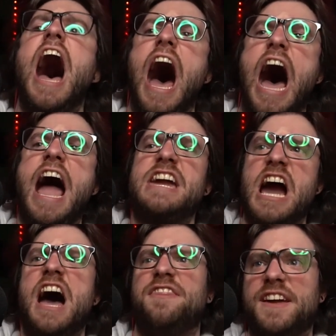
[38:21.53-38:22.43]
I
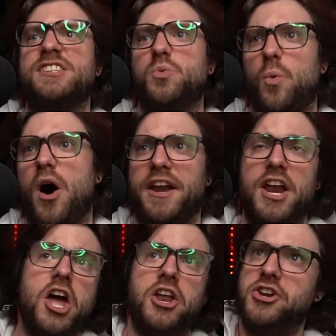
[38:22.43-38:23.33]
got this one.
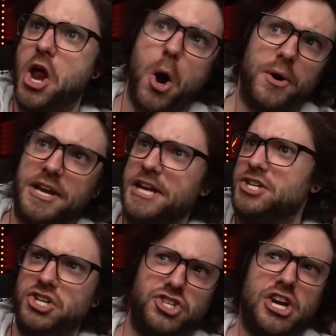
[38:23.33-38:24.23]
No need
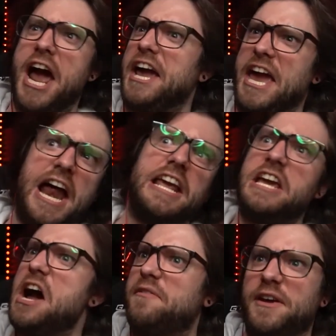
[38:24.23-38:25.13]
to check any
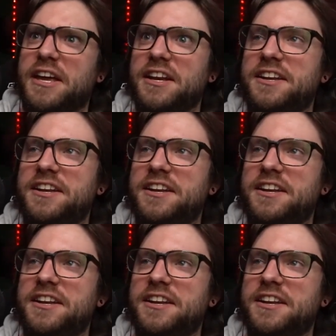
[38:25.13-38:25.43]
of it.